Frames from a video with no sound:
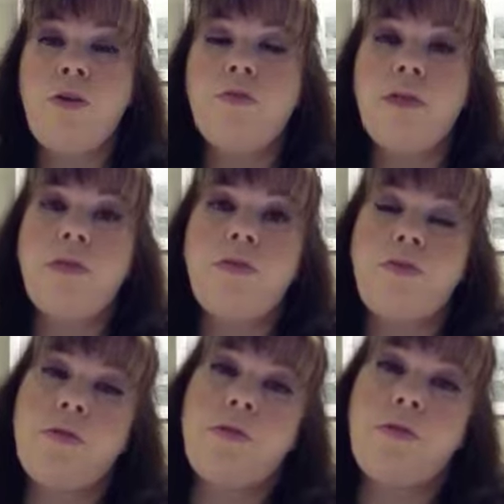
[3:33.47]
hopefully,
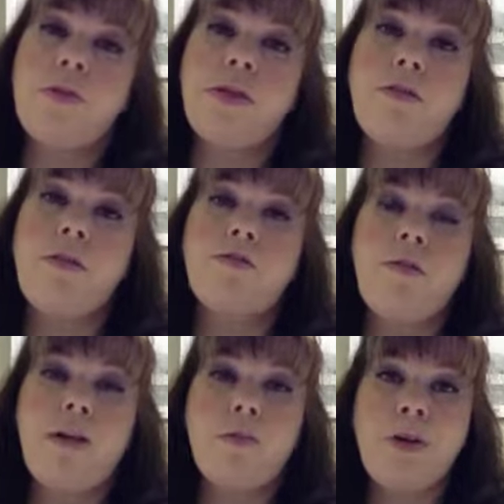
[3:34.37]
if you Google it, you can
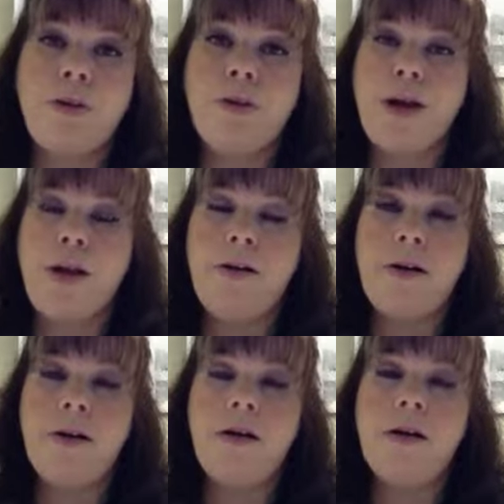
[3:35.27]
find one in your
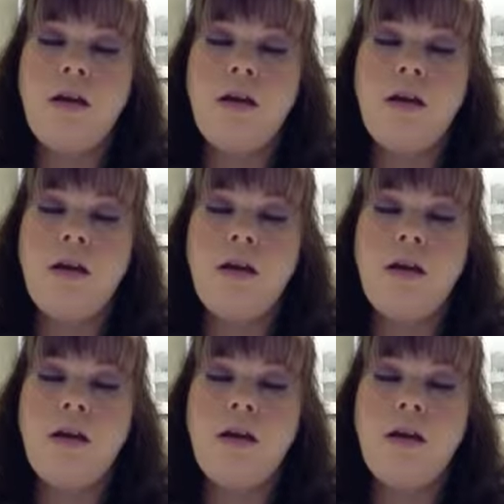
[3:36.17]
area.